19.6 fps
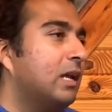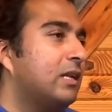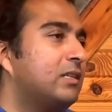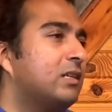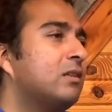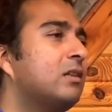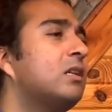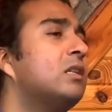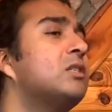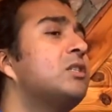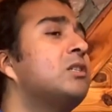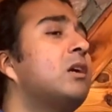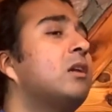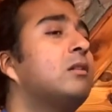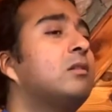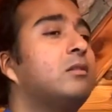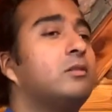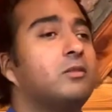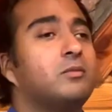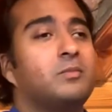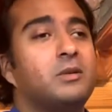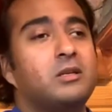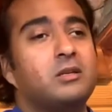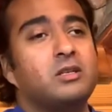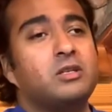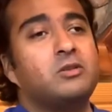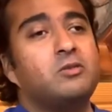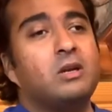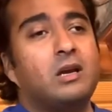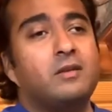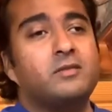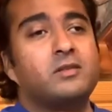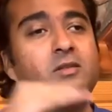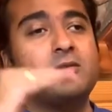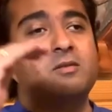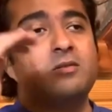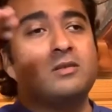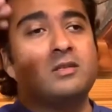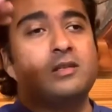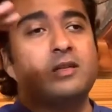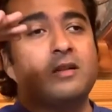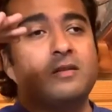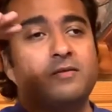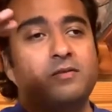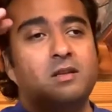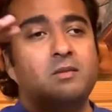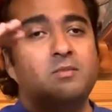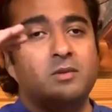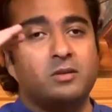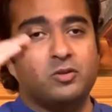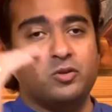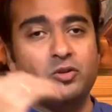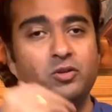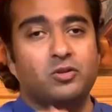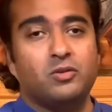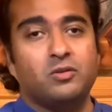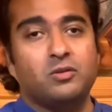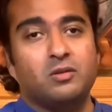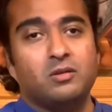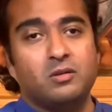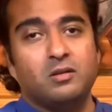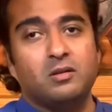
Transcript: It's a little subtler because you have a certain self-image.